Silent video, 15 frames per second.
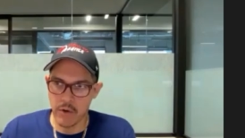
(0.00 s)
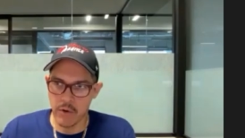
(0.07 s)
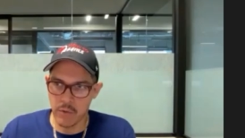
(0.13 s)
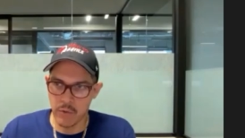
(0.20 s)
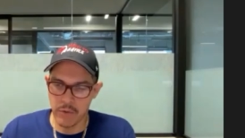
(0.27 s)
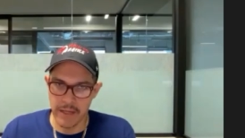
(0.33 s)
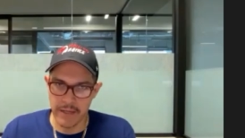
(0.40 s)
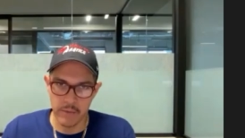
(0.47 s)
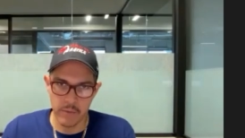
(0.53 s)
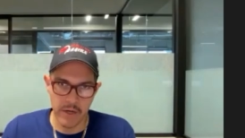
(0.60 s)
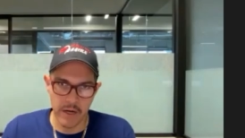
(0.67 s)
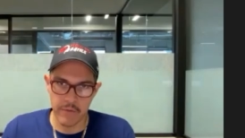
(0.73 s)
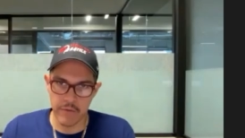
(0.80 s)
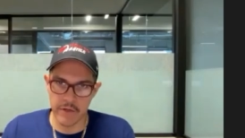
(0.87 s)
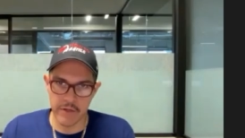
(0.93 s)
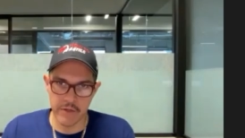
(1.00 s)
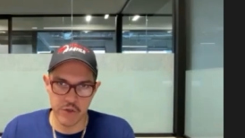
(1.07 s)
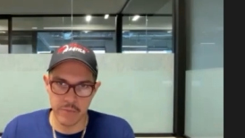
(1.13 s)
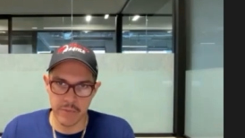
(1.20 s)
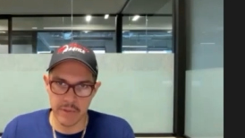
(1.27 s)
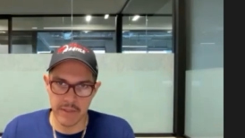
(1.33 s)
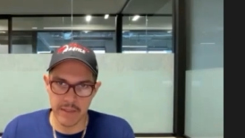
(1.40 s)
like whatever it is
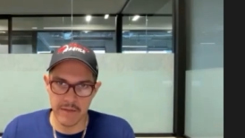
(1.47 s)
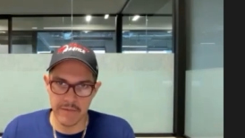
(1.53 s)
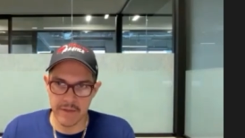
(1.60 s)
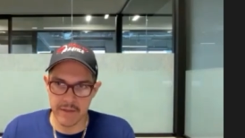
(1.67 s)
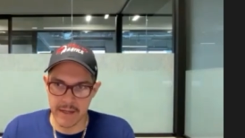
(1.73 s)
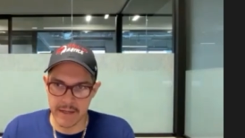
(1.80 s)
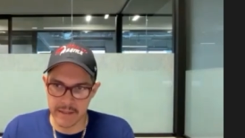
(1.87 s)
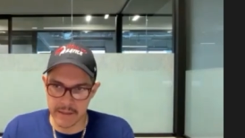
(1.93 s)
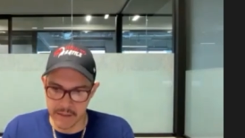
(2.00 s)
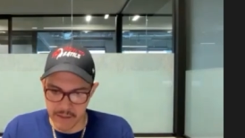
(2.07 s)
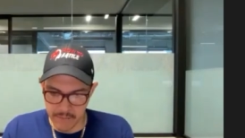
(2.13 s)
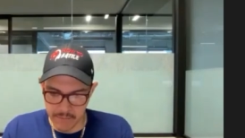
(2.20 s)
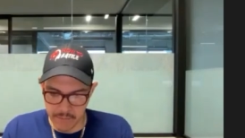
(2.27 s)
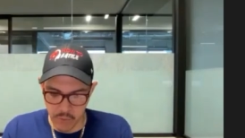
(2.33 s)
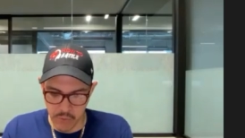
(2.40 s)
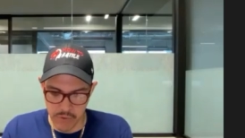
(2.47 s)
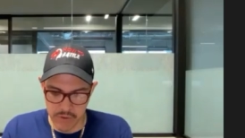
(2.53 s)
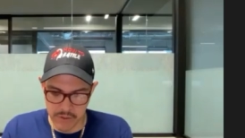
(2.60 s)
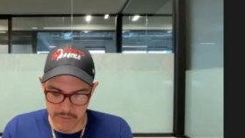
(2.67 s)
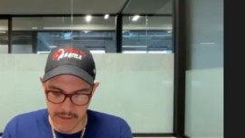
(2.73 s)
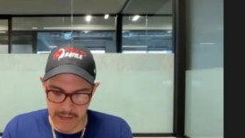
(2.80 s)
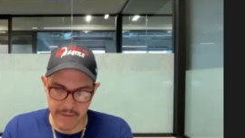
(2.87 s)
you believe in, like the
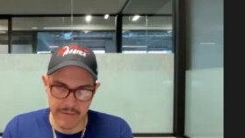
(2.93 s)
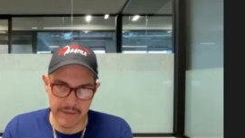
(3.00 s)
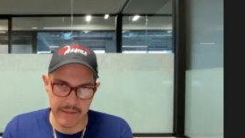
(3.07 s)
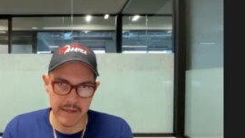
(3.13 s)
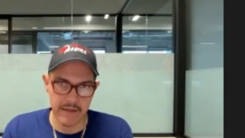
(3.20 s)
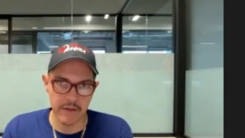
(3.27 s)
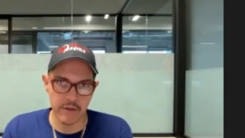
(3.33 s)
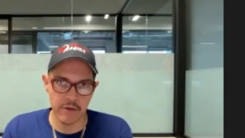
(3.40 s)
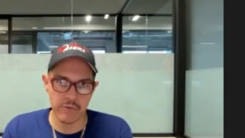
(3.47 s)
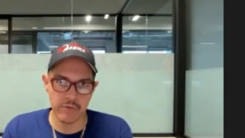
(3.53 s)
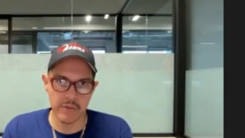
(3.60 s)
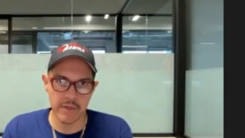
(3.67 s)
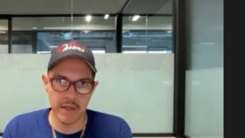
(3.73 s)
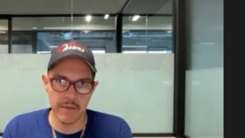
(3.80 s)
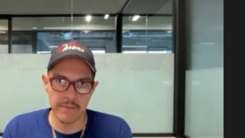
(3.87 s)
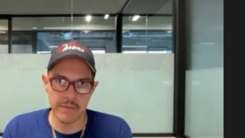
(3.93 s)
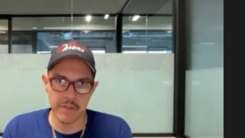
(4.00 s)
importance of having that alone time.